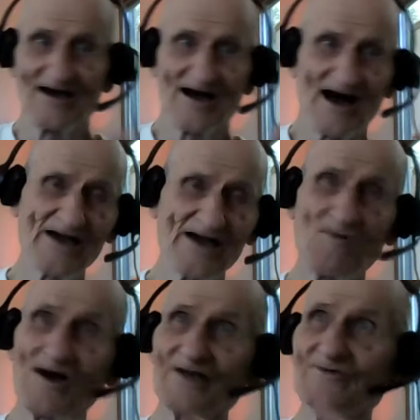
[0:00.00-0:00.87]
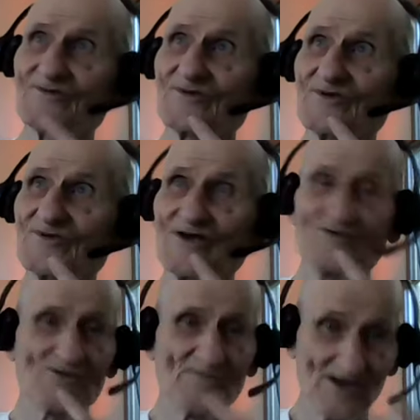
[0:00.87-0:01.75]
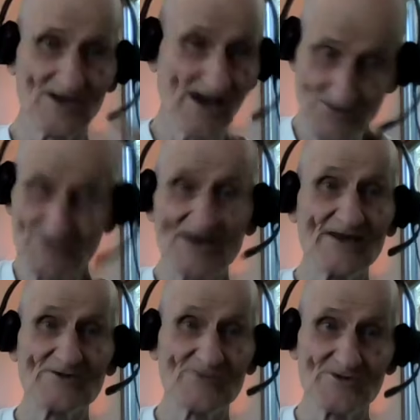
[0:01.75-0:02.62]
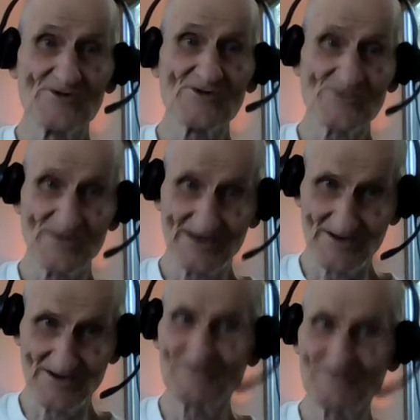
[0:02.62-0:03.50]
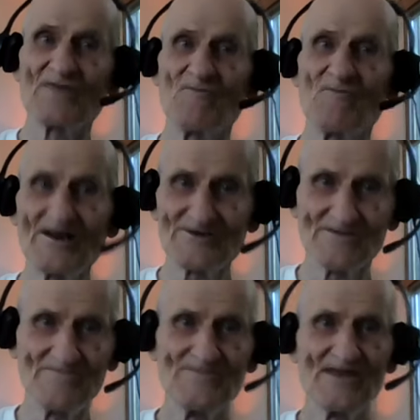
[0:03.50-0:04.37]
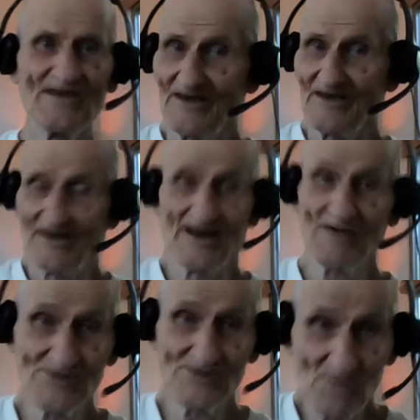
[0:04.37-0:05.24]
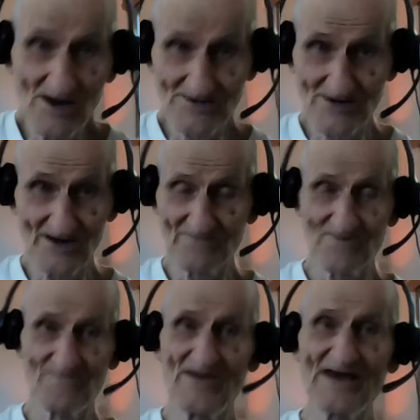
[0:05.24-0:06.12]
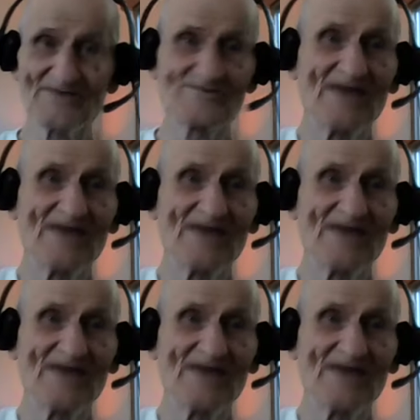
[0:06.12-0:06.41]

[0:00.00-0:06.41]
I watched Cesar Millan. She introduced me to him, said, watch him. And I wasn't watching him for pets.